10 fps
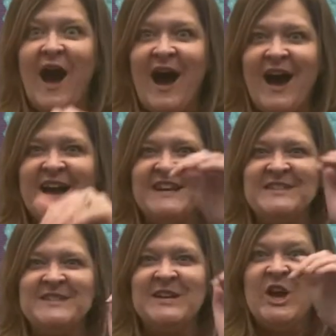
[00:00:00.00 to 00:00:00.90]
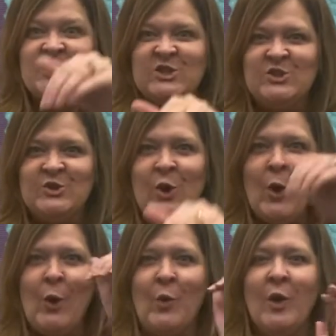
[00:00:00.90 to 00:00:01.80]
ice,
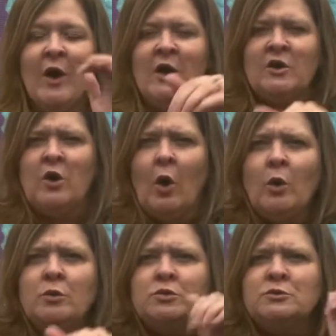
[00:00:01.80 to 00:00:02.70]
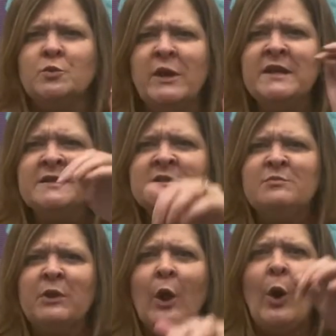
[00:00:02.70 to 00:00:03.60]
snow, cold winds
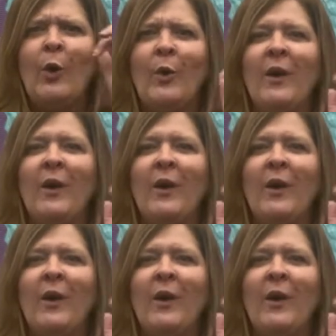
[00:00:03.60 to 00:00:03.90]
blow.